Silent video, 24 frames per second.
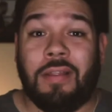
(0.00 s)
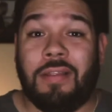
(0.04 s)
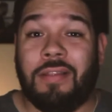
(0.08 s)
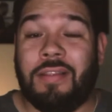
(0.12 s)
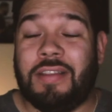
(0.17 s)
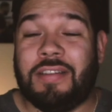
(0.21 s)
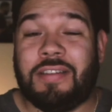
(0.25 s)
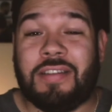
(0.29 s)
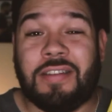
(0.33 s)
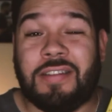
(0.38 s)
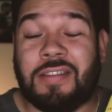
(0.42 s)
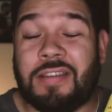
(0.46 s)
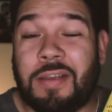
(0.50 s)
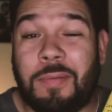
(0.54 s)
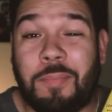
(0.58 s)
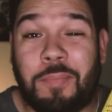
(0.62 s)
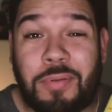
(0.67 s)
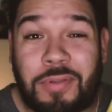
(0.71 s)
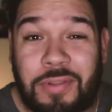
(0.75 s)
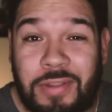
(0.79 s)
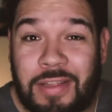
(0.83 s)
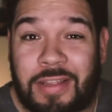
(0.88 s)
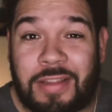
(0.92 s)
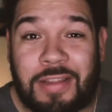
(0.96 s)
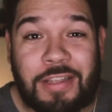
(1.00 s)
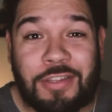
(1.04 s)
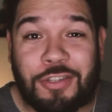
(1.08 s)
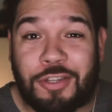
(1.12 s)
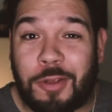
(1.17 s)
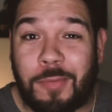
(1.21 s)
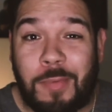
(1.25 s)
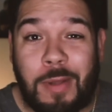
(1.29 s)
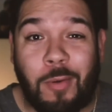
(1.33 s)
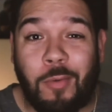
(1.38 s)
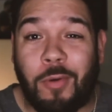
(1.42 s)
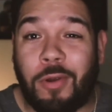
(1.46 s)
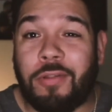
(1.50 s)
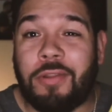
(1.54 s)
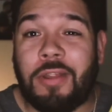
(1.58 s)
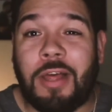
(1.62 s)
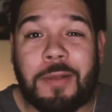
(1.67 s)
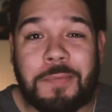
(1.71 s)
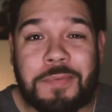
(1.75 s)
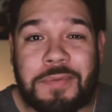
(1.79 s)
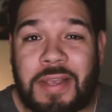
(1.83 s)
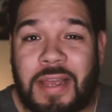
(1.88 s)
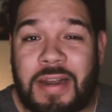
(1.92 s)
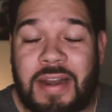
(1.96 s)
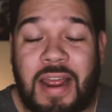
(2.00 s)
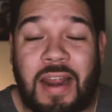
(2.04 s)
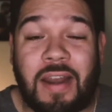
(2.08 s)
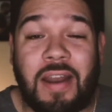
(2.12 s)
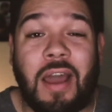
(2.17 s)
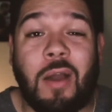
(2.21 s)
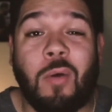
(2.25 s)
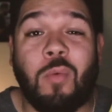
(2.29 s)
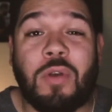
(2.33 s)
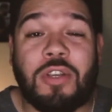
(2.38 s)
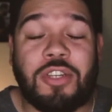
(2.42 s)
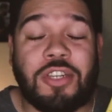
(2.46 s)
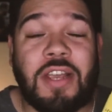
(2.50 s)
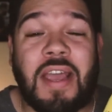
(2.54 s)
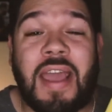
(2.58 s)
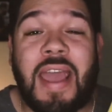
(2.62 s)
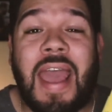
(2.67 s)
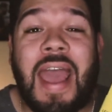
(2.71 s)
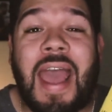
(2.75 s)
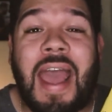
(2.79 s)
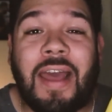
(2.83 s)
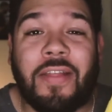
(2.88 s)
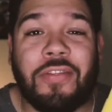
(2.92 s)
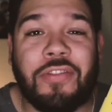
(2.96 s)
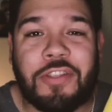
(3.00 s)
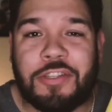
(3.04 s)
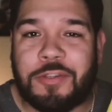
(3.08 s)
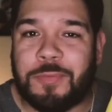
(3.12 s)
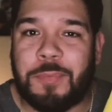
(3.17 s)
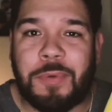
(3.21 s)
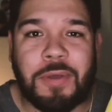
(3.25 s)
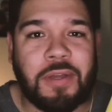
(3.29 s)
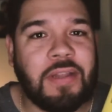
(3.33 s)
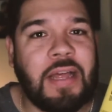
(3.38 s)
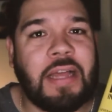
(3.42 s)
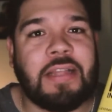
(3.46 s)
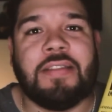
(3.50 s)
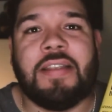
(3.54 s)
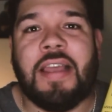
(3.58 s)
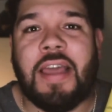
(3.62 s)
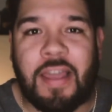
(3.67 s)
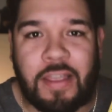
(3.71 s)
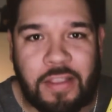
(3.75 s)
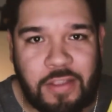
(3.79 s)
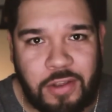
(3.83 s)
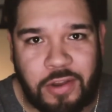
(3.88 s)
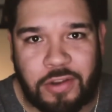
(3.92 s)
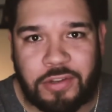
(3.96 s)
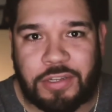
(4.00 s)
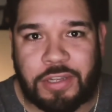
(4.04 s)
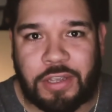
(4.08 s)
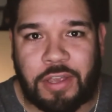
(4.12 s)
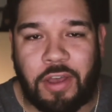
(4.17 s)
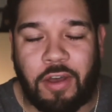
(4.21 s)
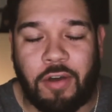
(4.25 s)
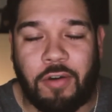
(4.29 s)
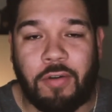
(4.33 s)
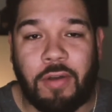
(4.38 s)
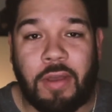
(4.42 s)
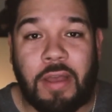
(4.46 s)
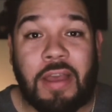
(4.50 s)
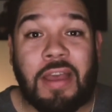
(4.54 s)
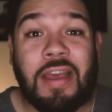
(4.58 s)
This has completely turned my world upside down. I wish I had this book like 10 years ago.